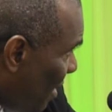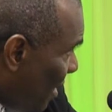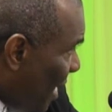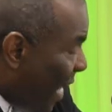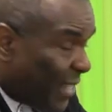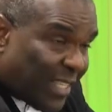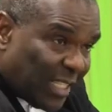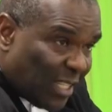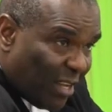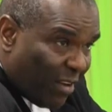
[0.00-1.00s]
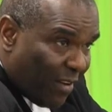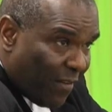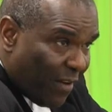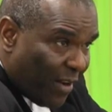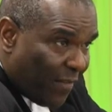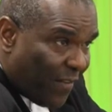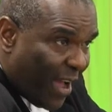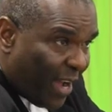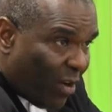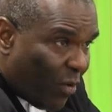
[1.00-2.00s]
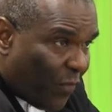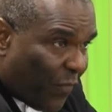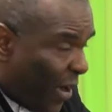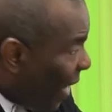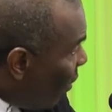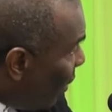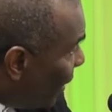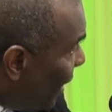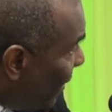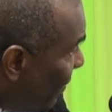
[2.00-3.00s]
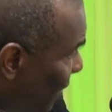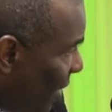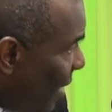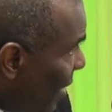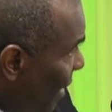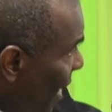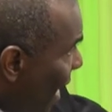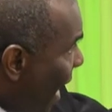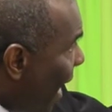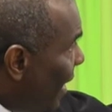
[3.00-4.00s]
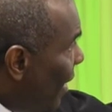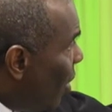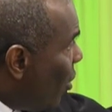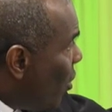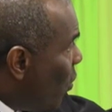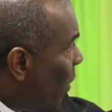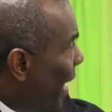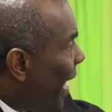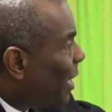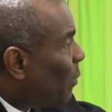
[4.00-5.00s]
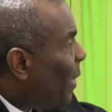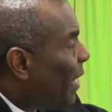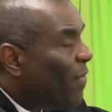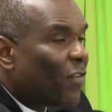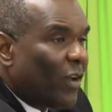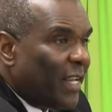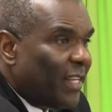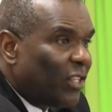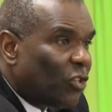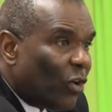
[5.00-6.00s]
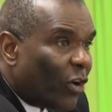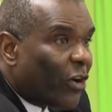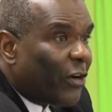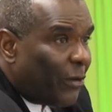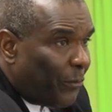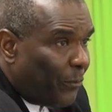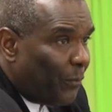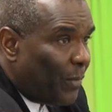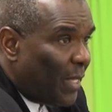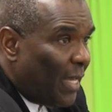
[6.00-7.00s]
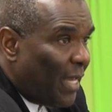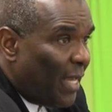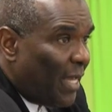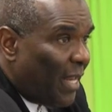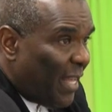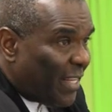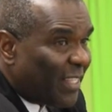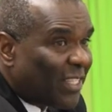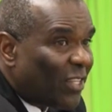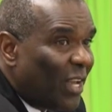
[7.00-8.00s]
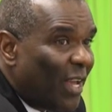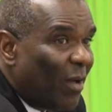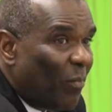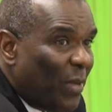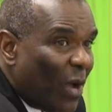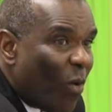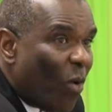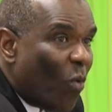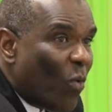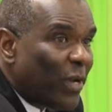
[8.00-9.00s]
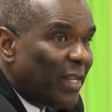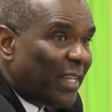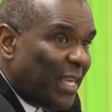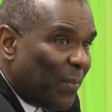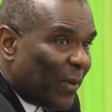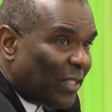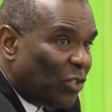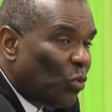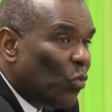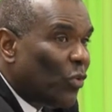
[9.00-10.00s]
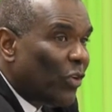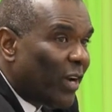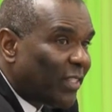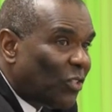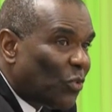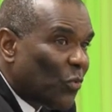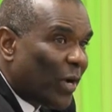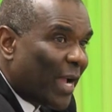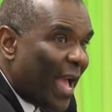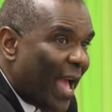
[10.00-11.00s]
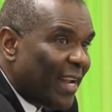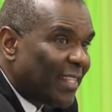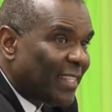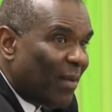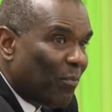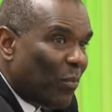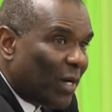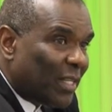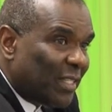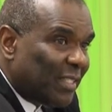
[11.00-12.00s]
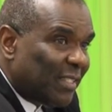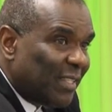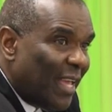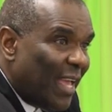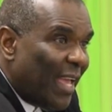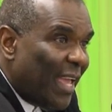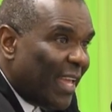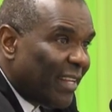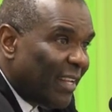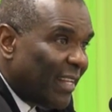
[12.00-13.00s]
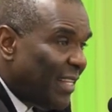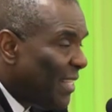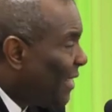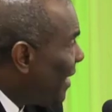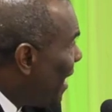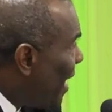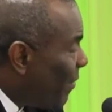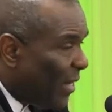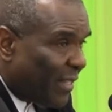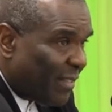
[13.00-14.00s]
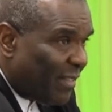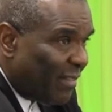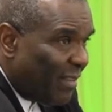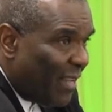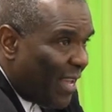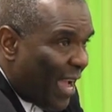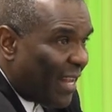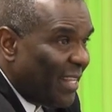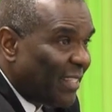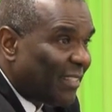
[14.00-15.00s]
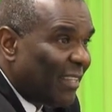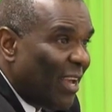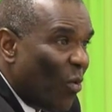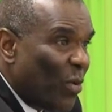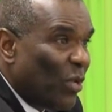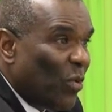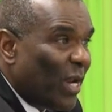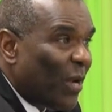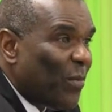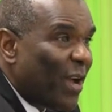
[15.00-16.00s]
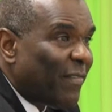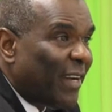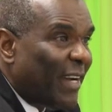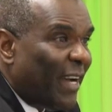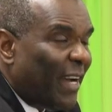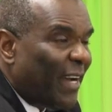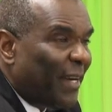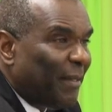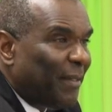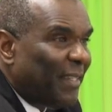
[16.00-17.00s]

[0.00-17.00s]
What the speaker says: exit on the far corner, and you will expect flooding to occur. Let us be our own keepers. Do not throw cans and bottles in these areas. At least we know that we have a